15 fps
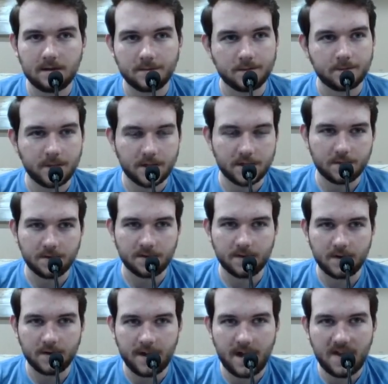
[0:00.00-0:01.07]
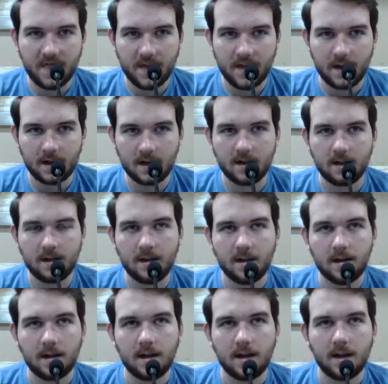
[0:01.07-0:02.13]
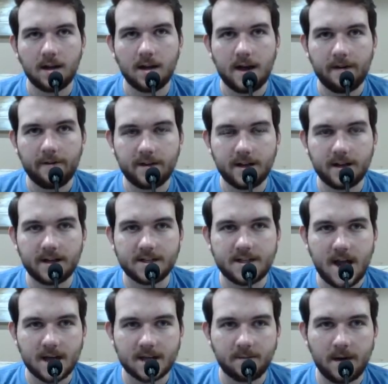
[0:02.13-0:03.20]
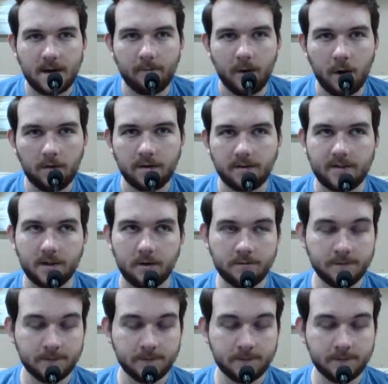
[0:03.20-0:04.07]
Much prefer that than having to get attacked by both of you.